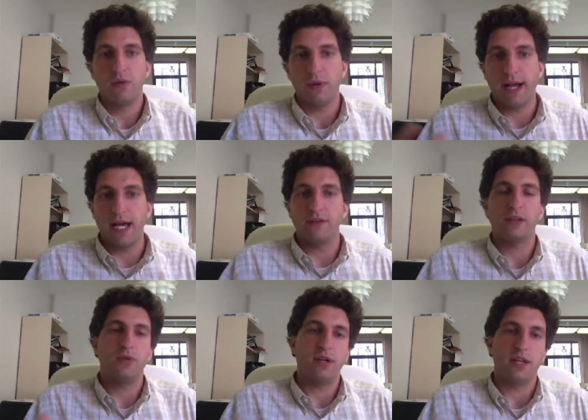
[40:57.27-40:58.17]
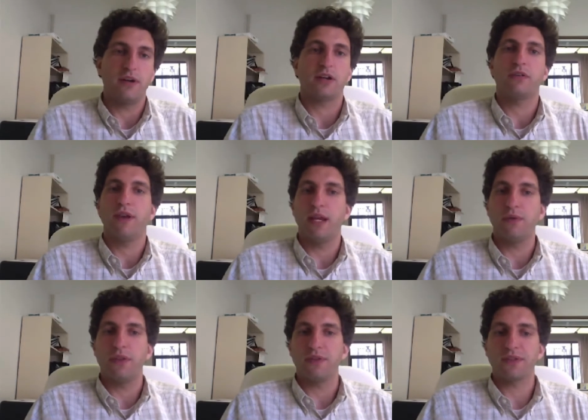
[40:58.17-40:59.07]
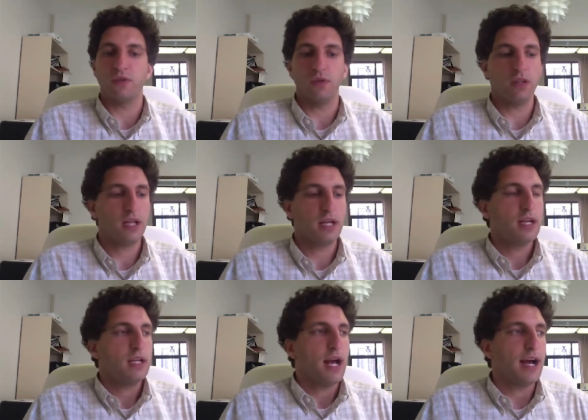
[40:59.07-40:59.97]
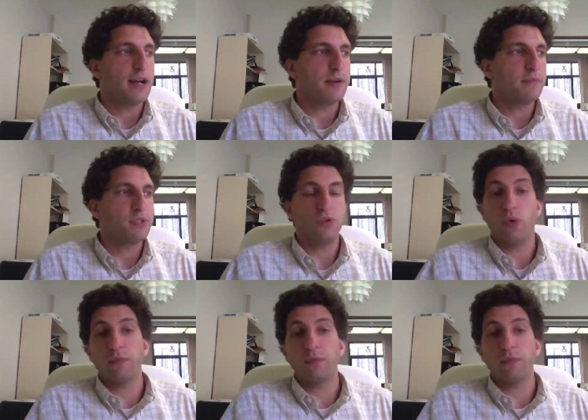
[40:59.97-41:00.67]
what kind of community they're creating within the school, to